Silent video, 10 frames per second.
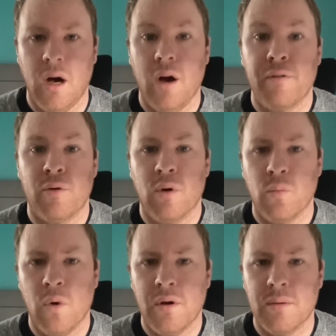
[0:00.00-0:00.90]
Hi
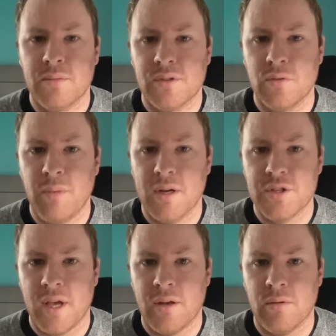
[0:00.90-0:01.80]
everyone, welcome to my
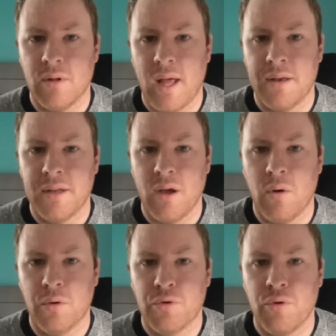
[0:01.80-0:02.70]
channel Andy
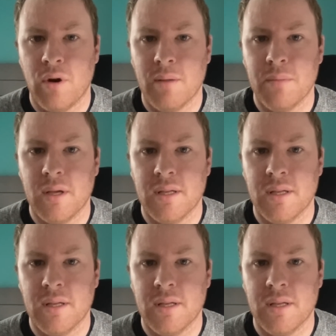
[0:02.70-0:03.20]
on Crime.